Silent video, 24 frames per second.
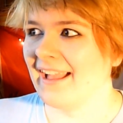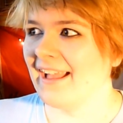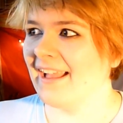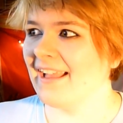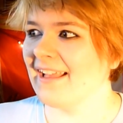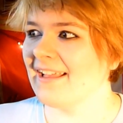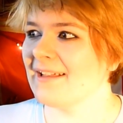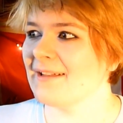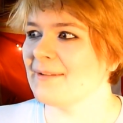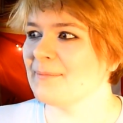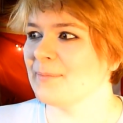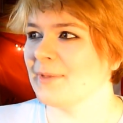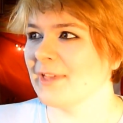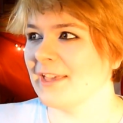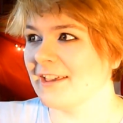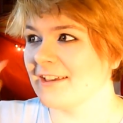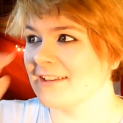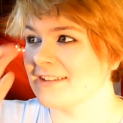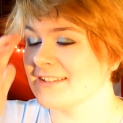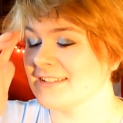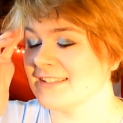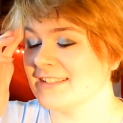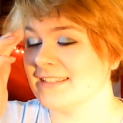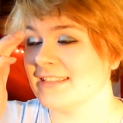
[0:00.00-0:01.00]
uh,
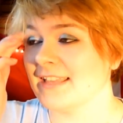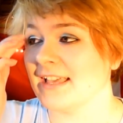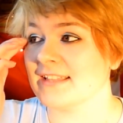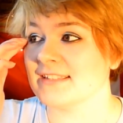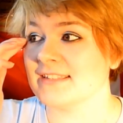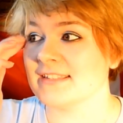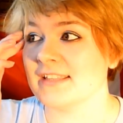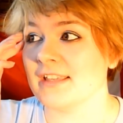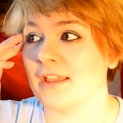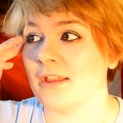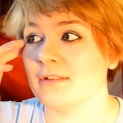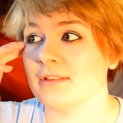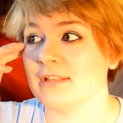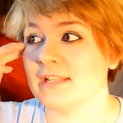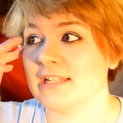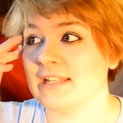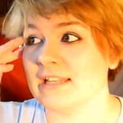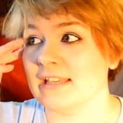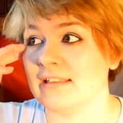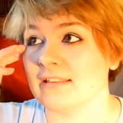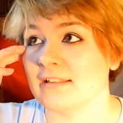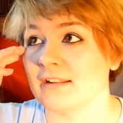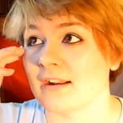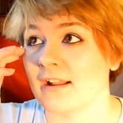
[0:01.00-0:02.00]
because that's the only
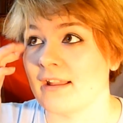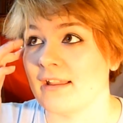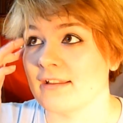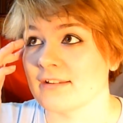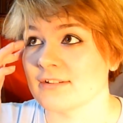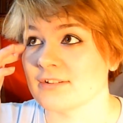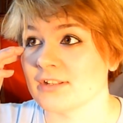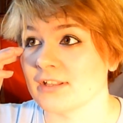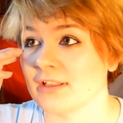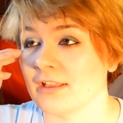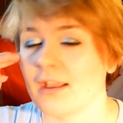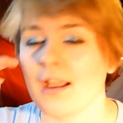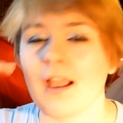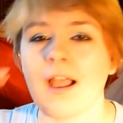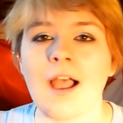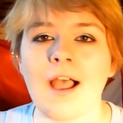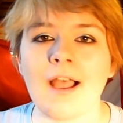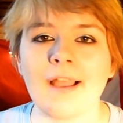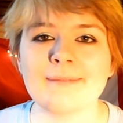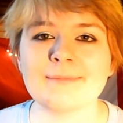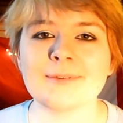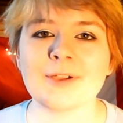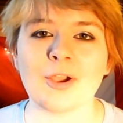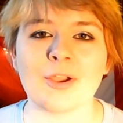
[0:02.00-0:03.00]
tea that I actually.
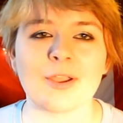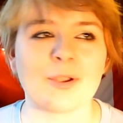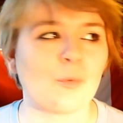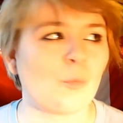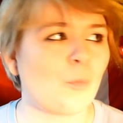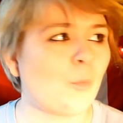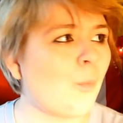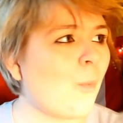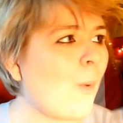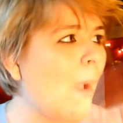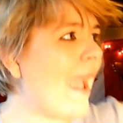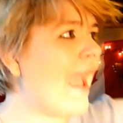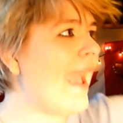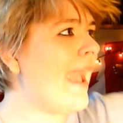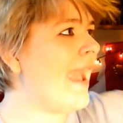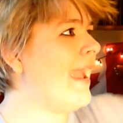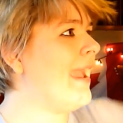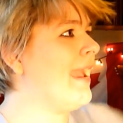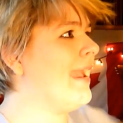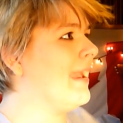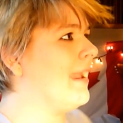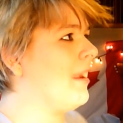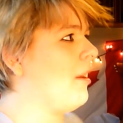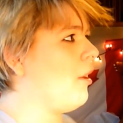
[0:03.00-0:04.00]
I'm going
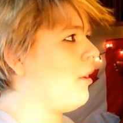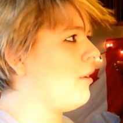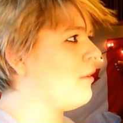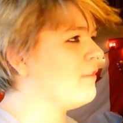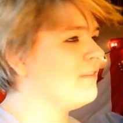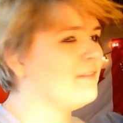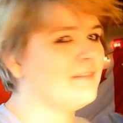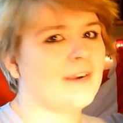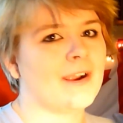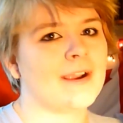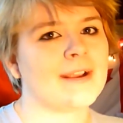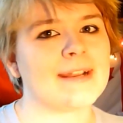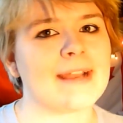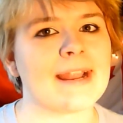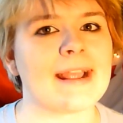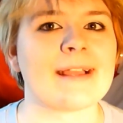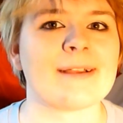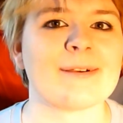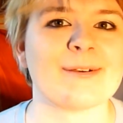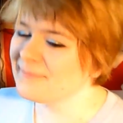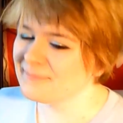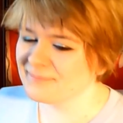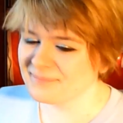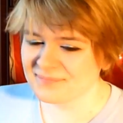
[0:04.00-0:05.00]
way off right
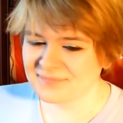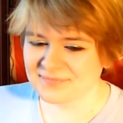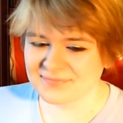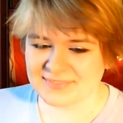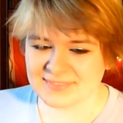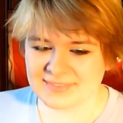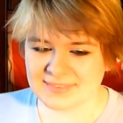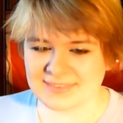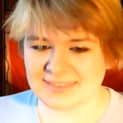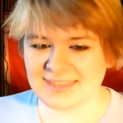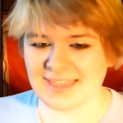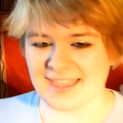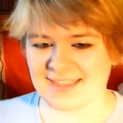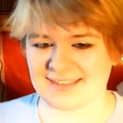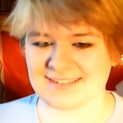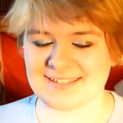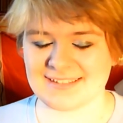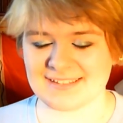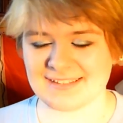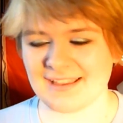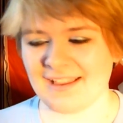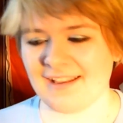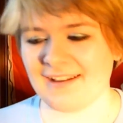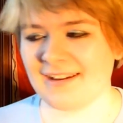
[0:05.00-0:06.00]
now. Um,
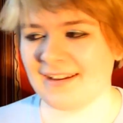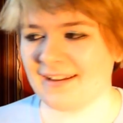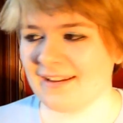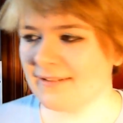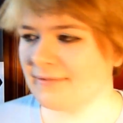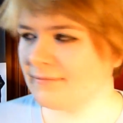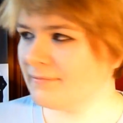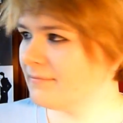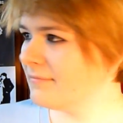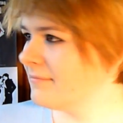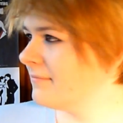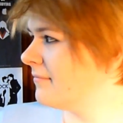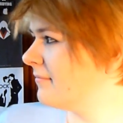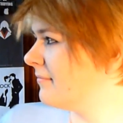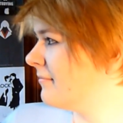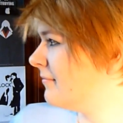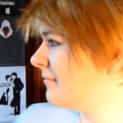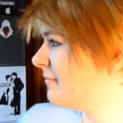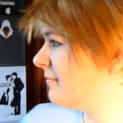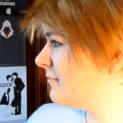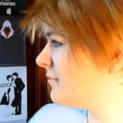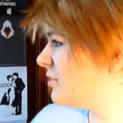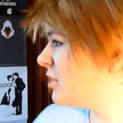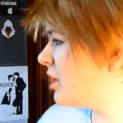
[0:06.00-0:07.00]
yes, uh,
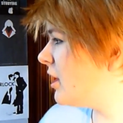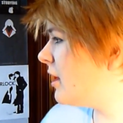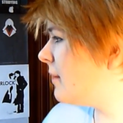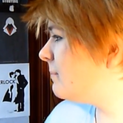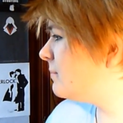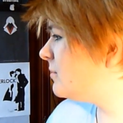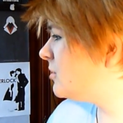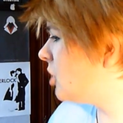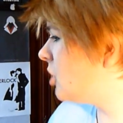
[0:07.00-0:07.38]
shut up,